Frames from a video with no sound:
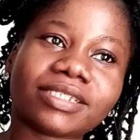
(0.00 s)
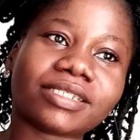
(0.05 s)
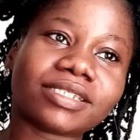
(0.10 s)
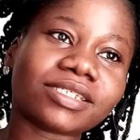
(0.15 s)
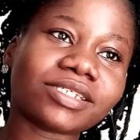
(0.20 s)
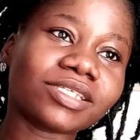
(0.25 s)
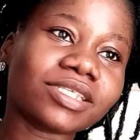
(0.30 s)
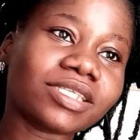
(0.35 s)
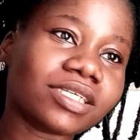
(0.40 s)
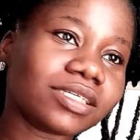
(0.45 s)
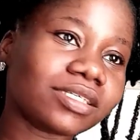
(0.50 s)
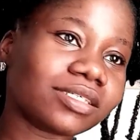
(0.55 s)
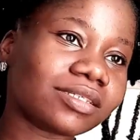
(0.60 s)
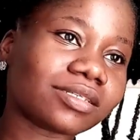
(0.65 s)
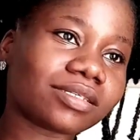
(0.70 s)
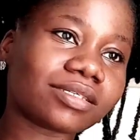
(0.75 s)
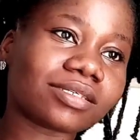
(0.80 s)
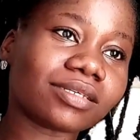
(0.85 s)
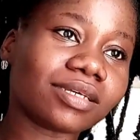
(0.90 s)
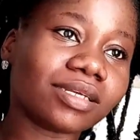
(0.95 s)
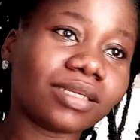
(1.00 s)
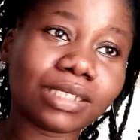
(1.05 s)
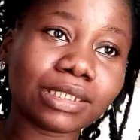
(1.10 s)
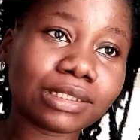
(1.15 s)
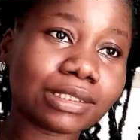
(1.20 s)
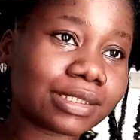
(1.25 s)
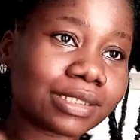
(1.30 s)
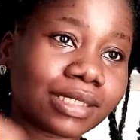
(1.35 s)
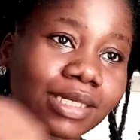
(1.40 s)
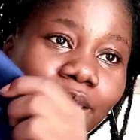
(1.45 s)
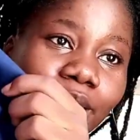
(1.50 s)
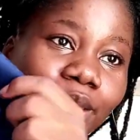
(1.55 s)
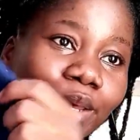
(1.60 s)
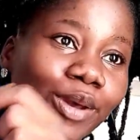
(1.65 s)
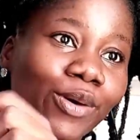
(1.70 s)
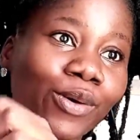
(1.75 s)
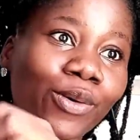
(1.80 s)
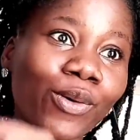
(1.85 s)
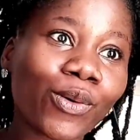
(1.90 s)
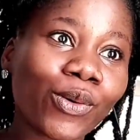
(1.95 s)
it still needs it needs
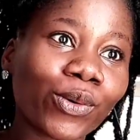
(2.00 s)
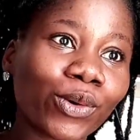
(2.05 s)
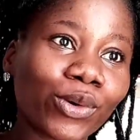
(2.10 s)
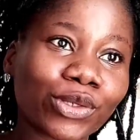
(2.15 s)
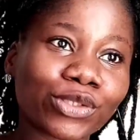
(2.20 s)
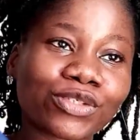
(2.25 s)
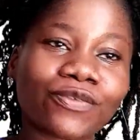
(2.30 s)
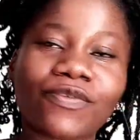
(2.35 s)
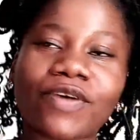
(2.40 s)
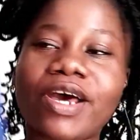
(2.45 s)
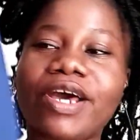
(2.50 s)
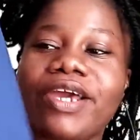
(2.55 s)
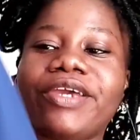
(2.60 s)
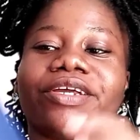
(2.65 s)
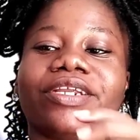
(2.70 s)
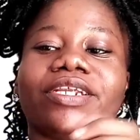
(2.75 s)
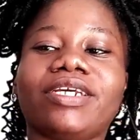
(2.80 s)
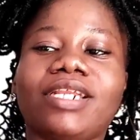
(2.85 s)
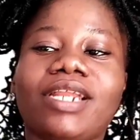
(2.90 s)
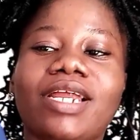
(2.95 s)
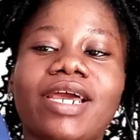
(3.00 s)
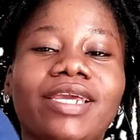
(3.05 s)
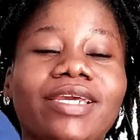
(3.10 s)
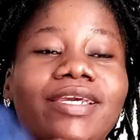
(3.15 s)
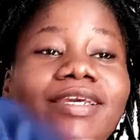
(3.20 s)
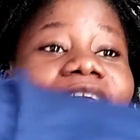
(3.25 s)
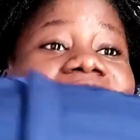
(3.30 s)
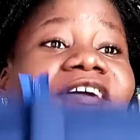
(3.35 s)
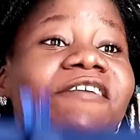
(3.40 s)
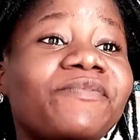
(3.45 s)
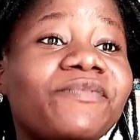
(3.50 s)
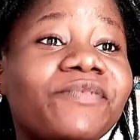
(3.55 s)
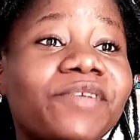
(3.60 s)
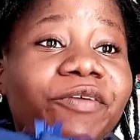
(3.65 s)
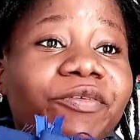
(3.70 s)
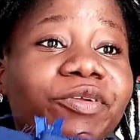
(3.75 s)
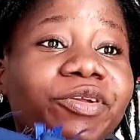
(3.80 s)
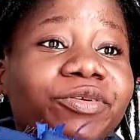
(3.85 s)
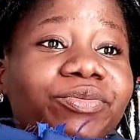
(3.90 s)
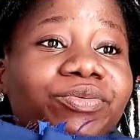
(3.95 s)
a whole lot of ironing like
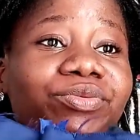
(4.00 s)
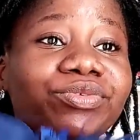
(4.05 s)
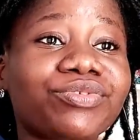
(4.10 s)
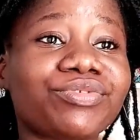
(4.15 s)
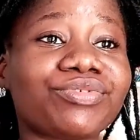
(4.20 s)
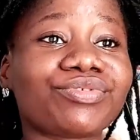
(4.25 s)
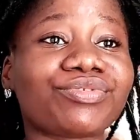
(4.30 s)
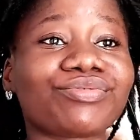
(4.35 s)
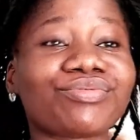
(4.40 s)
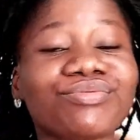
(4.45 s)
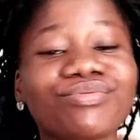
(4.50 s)
very good